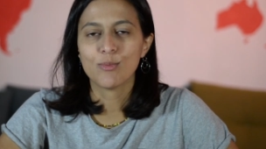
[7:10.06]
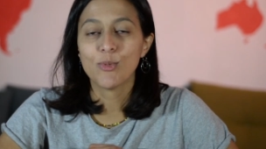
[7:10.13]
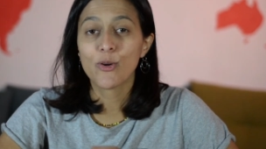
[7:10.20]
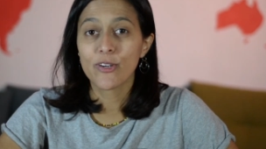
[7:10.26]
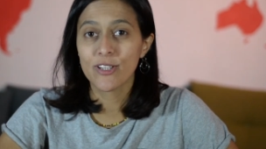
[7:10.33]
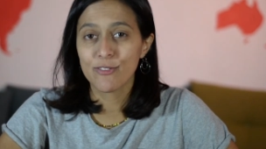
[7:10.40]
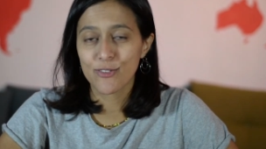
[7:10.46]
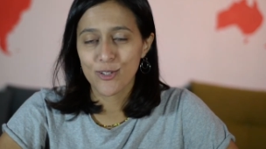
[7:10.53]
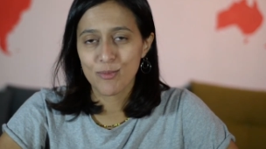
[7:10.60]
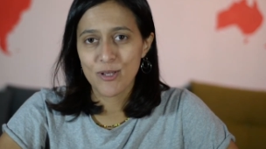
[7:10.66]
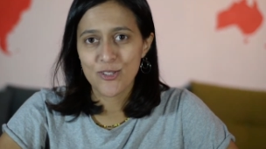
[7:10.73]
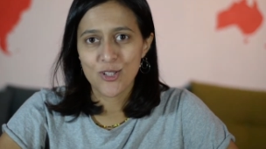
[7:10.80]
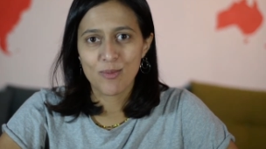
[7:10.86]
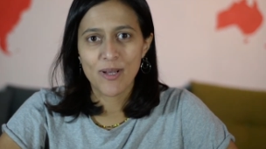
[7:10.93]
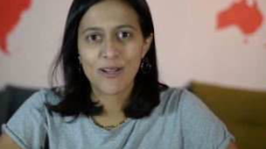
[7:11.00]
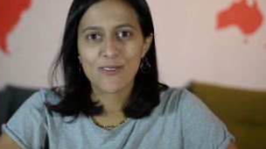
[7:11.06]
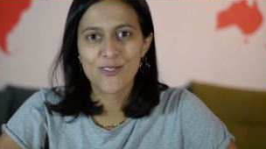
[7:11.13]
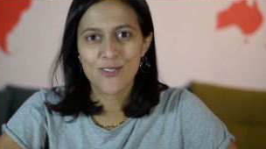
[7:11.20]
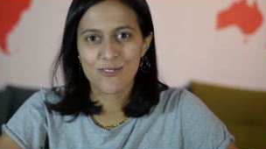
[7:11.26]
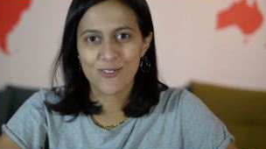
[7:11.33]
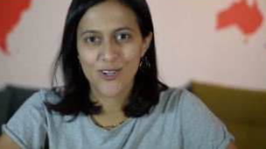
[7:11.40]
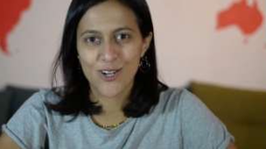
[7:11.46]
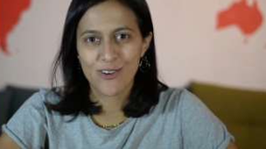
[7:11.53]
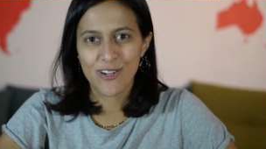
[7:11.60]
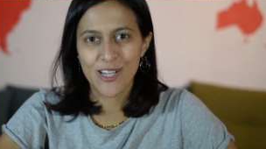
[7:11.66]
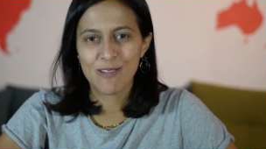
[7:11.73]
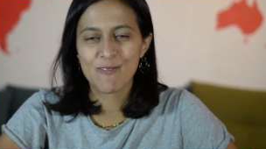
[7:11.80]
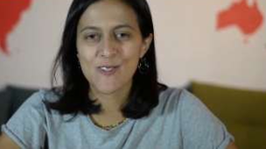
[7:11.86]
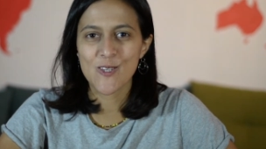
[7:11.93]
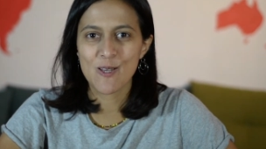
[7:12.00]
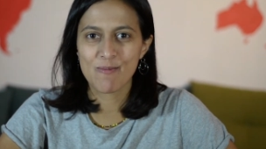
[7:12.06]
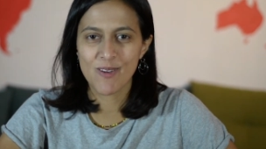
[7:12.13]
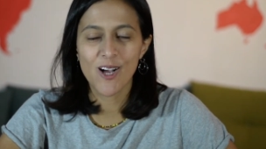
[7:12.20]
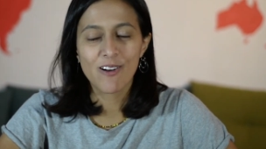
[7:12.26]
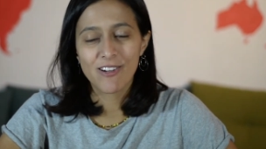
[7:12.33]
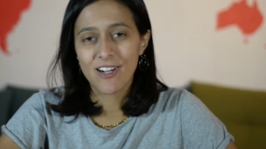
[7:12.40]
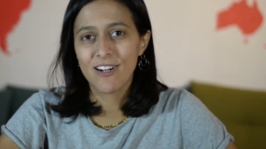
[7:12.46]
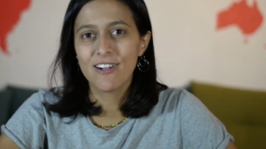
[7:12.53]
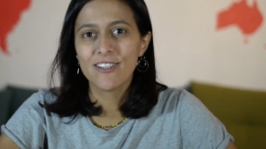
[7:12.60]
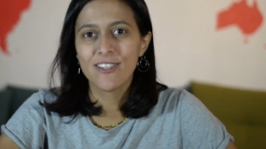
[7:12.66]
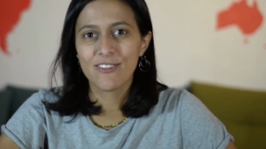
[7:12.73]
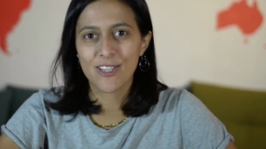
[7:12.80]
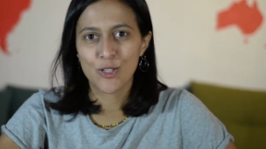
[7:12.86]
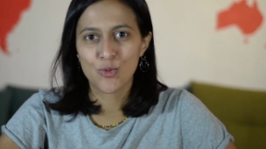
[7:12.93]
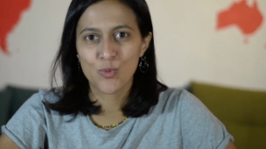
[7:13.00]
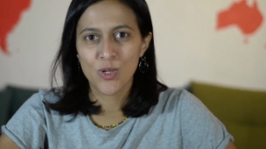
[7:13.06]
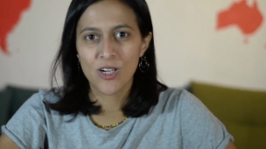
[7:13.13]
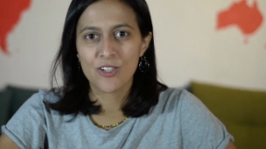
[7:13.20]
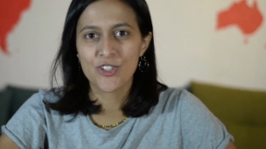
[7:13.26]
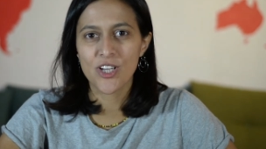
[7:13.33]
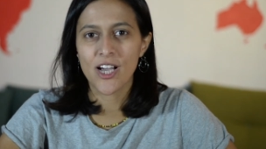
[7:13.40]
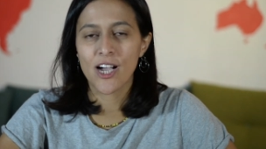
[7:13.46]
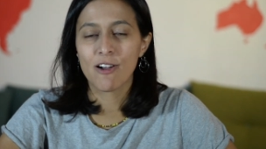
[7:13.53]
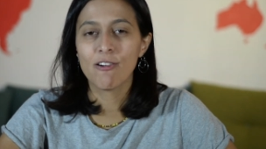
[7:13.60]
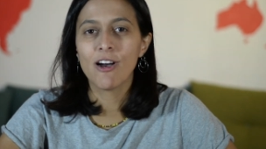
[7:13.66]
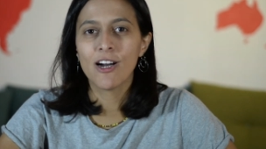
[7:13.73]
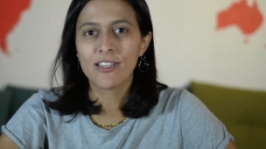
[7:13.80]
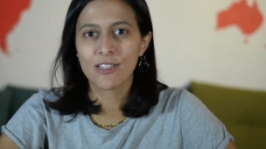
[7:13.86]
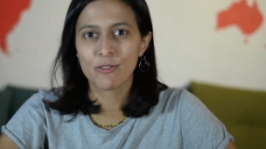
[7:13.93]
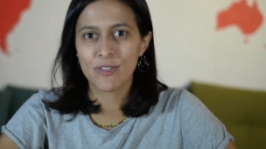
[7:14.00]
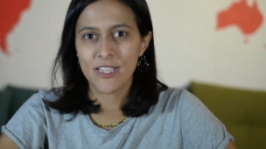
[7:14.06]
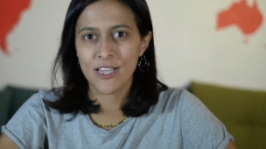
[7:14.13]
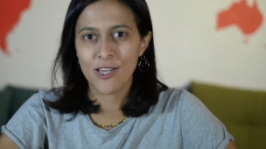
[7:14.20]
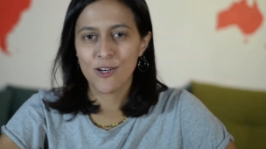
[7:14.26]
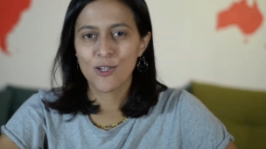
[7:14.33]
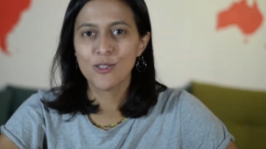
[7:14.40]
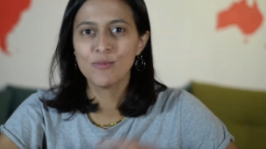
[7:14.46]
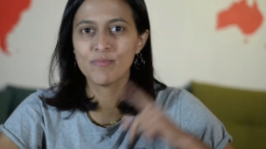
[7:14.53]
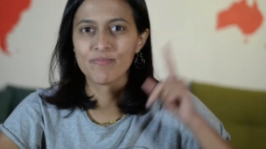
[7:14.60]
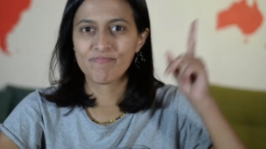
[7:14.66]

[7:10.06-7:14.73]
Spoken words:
more information about safari in Masai Mara, you can watch our other video,